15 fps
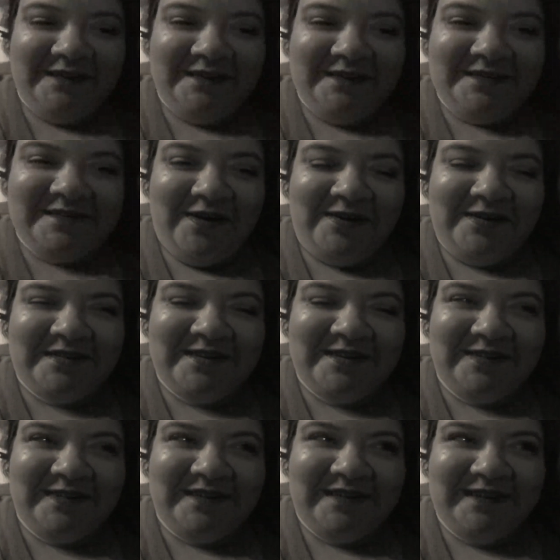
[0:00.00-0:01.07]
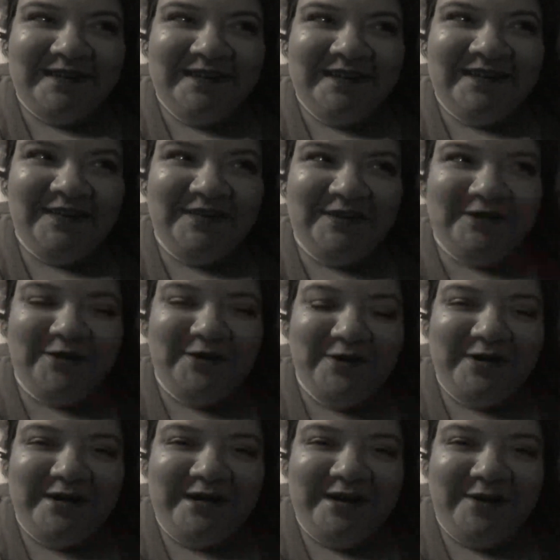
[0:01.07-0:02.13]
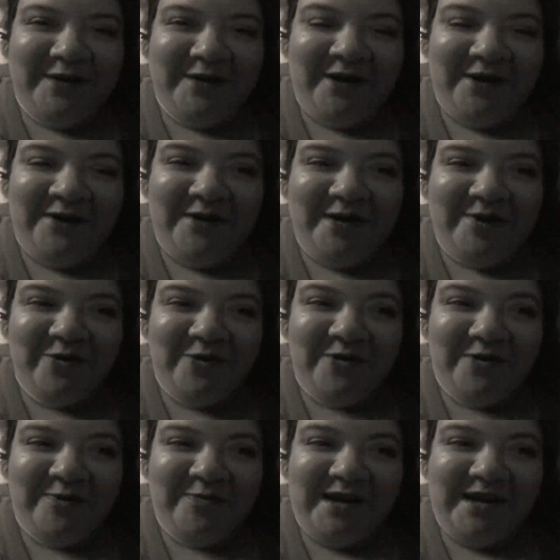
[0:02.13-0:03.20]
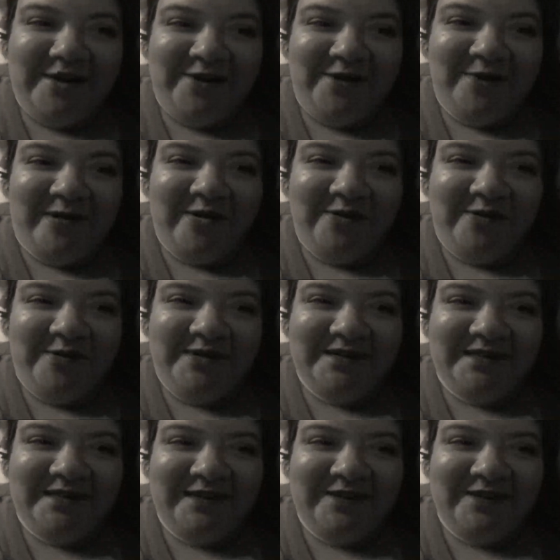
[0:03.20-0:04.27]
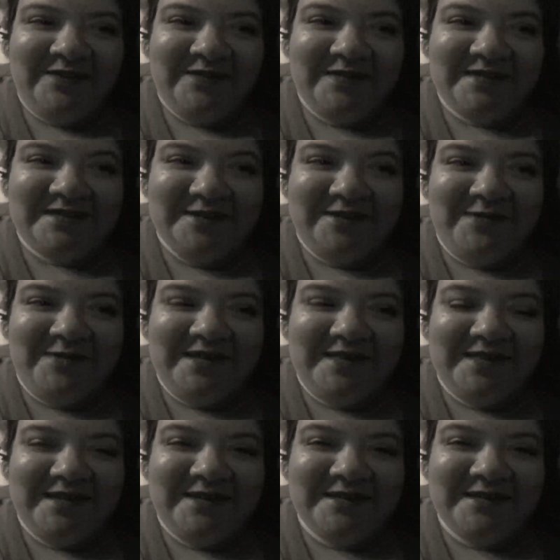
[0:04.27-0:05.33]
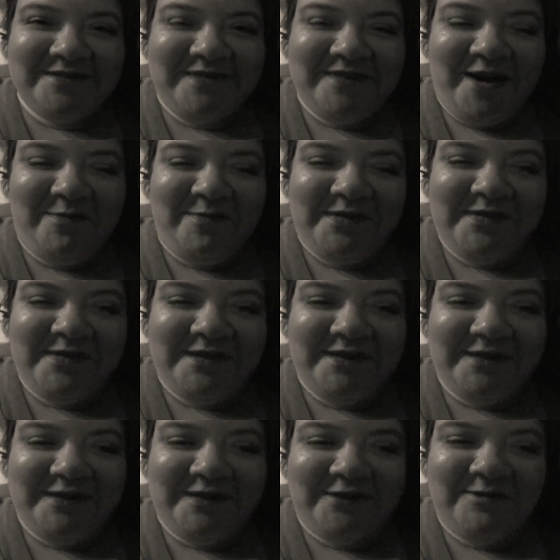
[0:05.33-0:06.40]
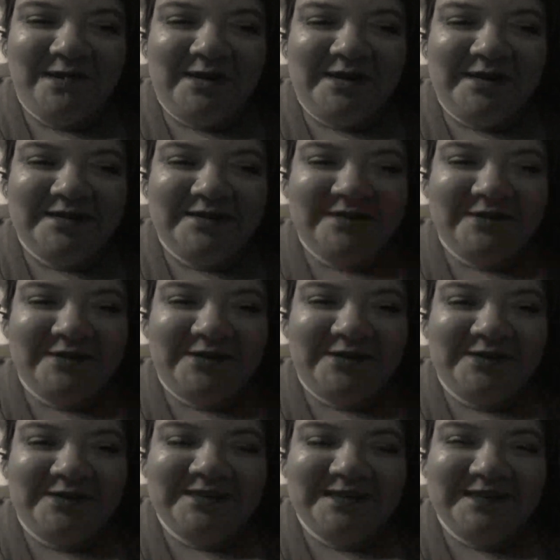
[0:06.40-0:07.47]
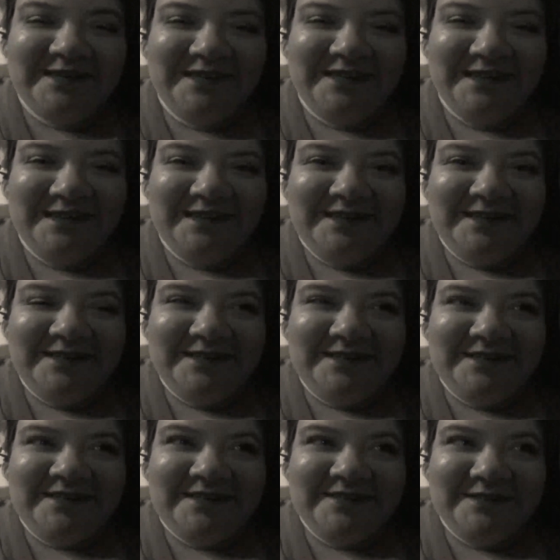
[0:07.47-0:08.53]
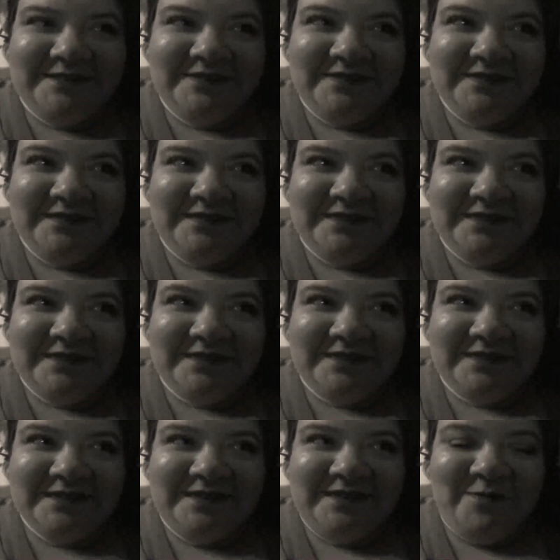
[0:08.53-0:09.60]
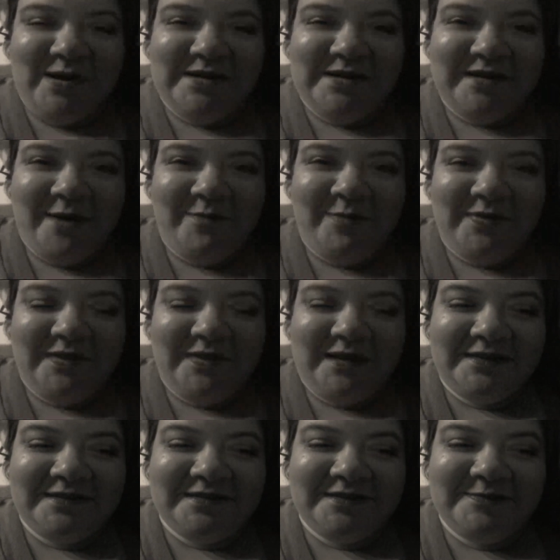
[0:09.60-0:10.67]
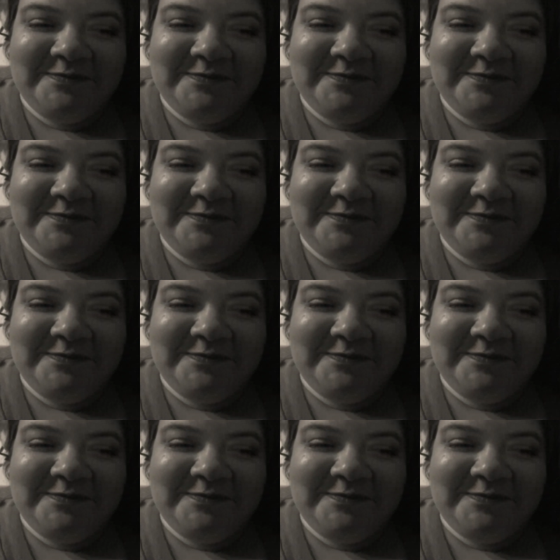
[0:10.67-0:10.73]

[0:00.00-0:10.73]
So also like a little over a year ago, I had broken my elbow, and there are just so many things that have happened that have made it difficult to keep on top of things.